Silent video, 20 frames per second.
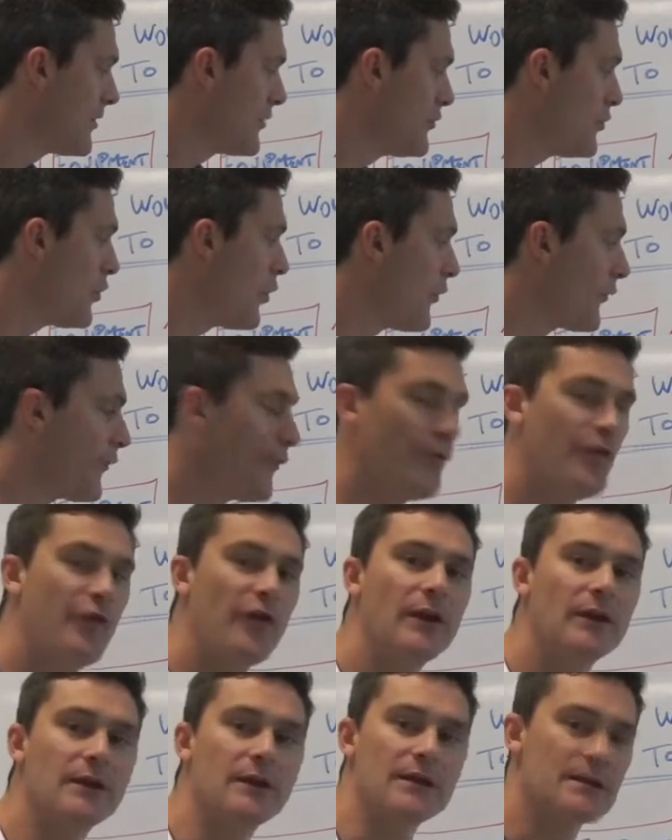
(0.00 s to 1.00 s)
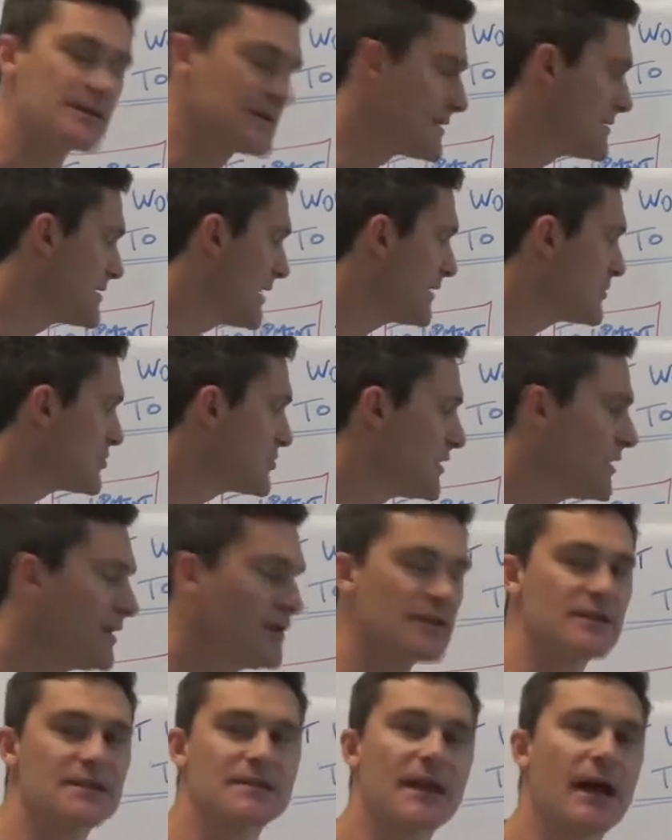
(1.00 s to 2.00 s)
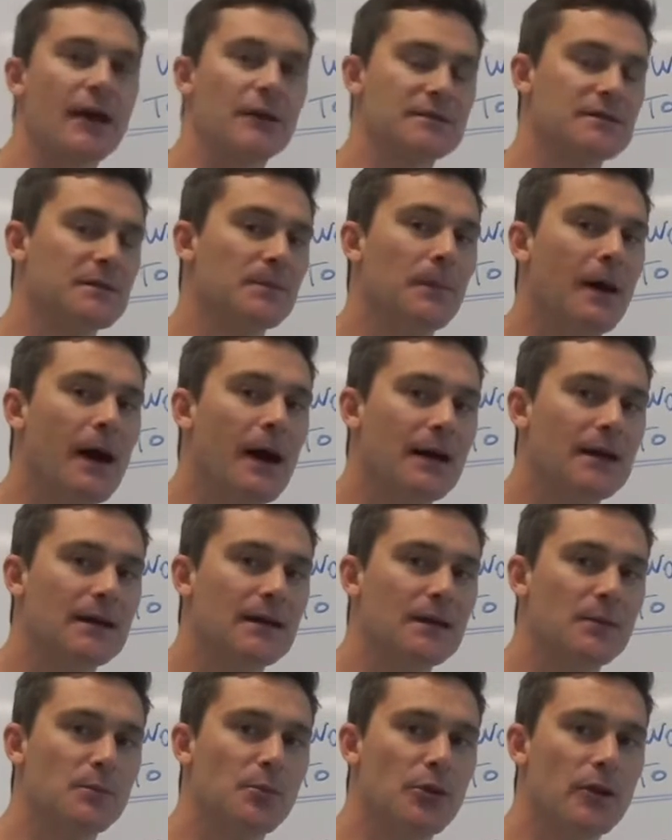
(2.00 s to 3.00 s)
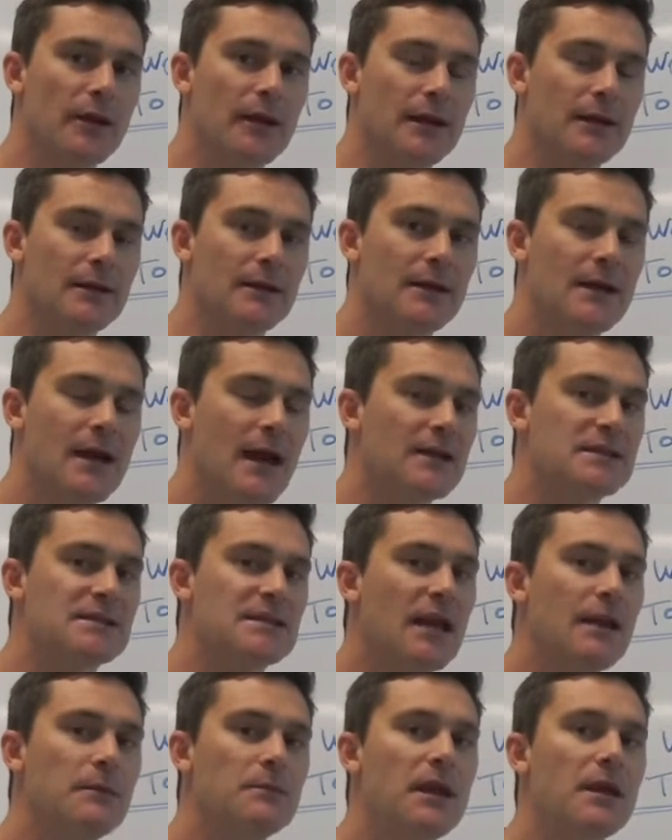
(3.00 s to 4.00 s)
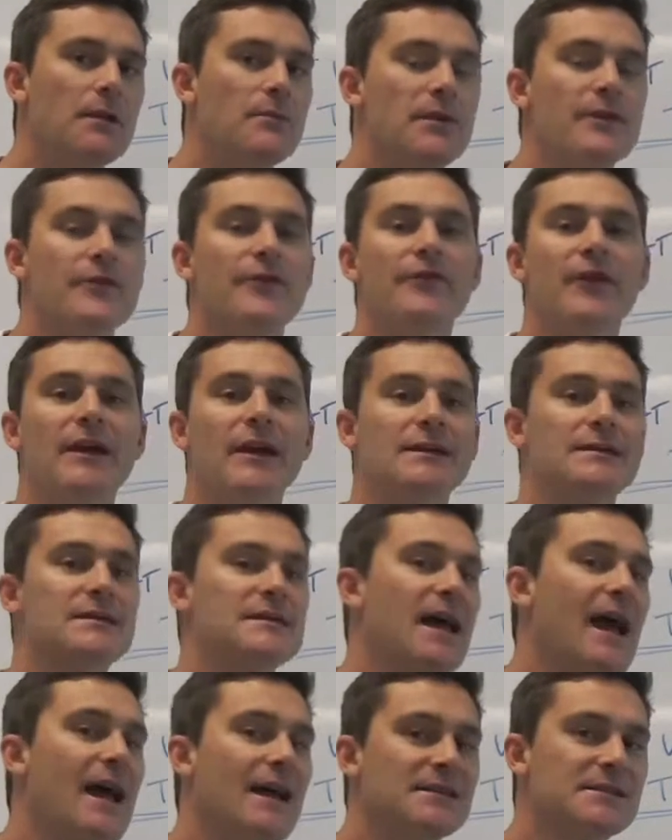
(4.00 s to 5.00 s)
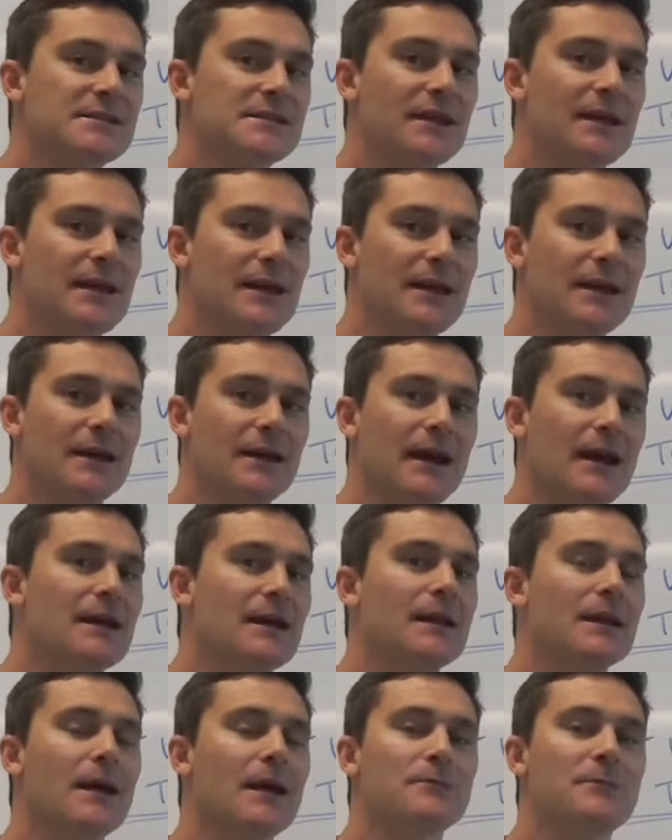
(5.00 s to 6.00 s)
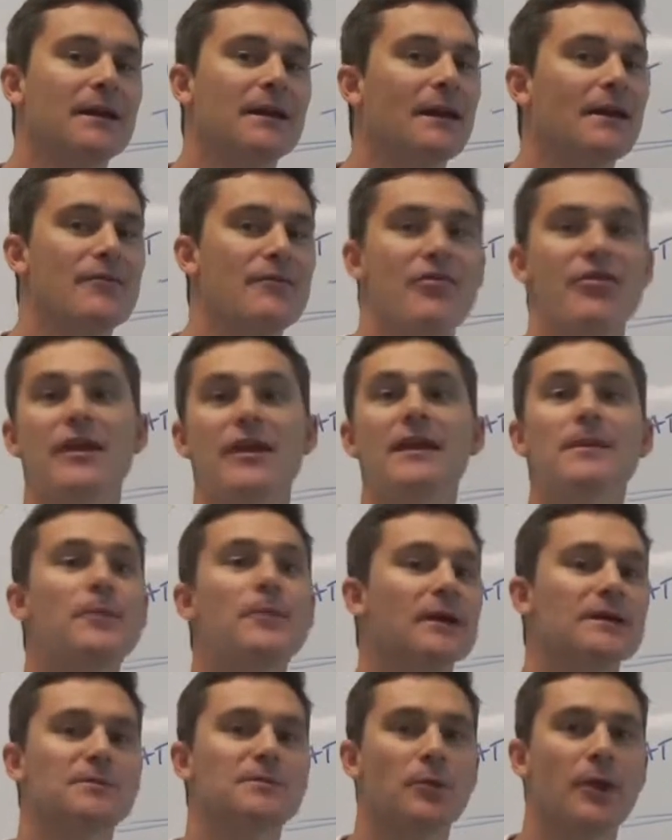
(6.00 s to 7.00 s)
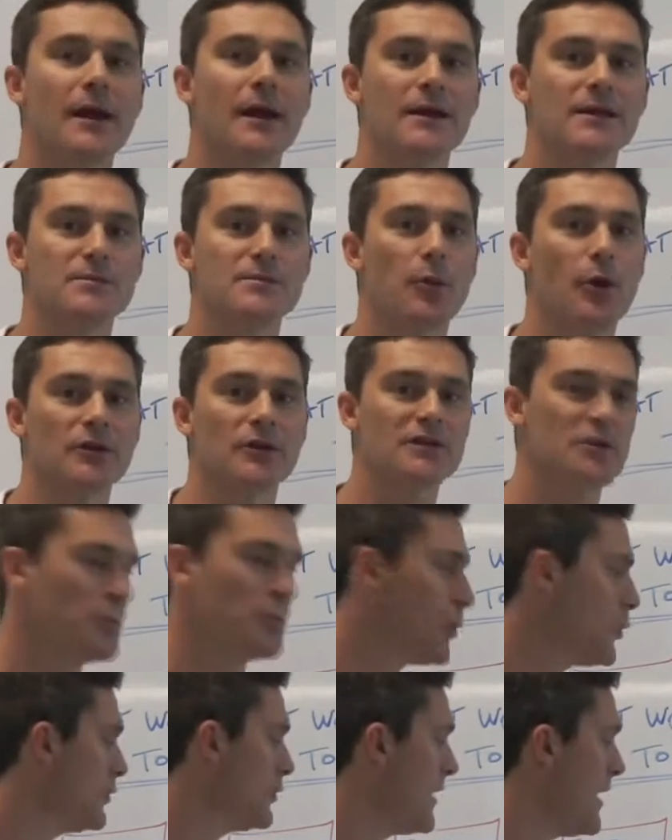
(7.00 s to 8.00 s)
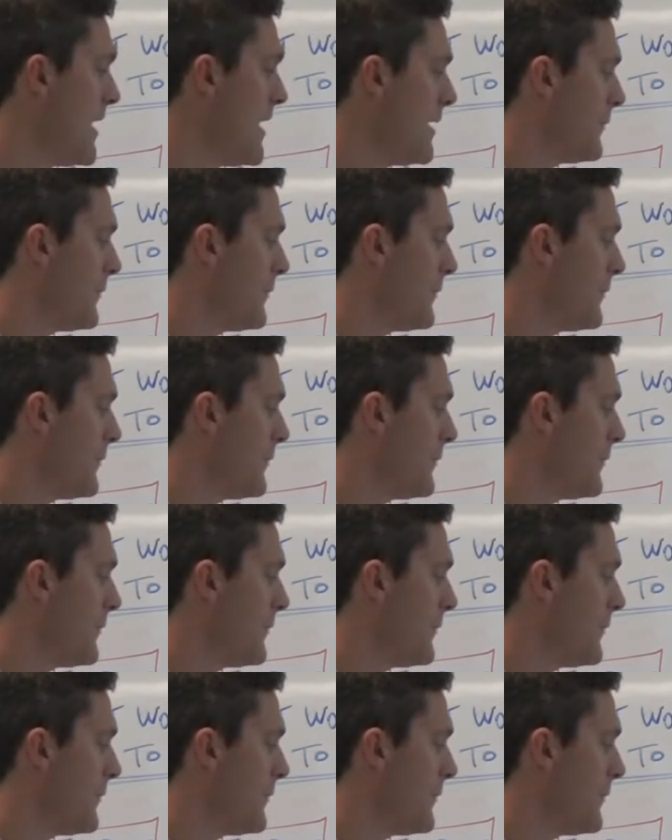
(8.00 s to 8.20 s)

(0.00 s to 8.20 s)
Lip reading: your fitness is actually your sales and marketing plan. A team can be fantastic and a club can have the best players possible,